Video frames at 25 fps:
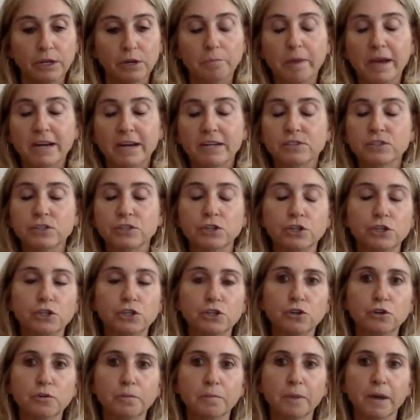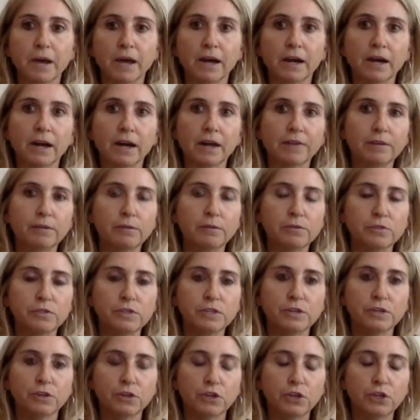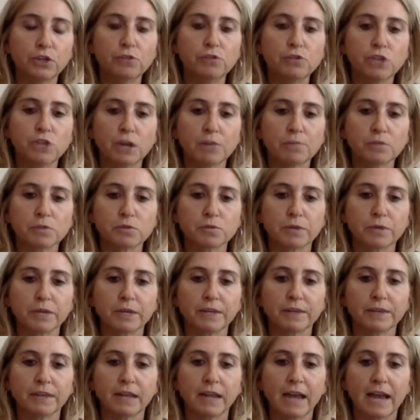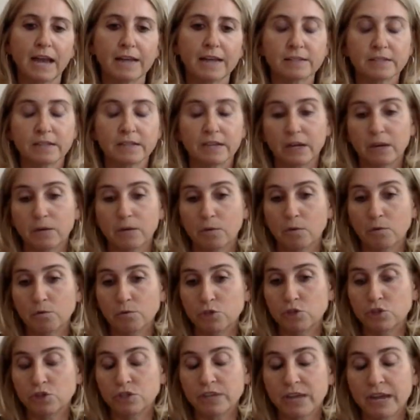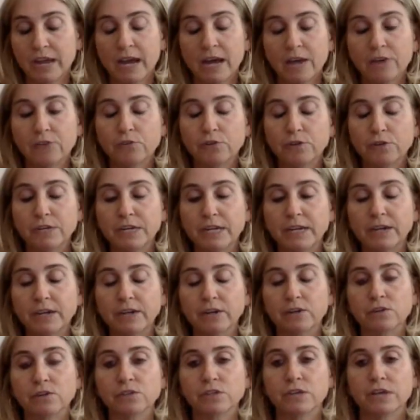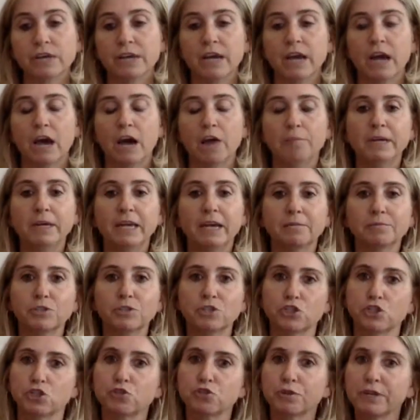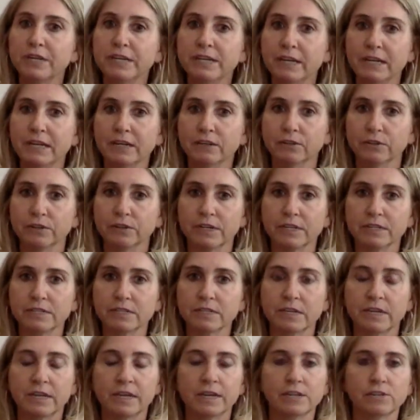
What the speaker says: medicine could do about it. And I think we've seen a huge upswing in the last, what would you say, 100 years of being able to treat illness.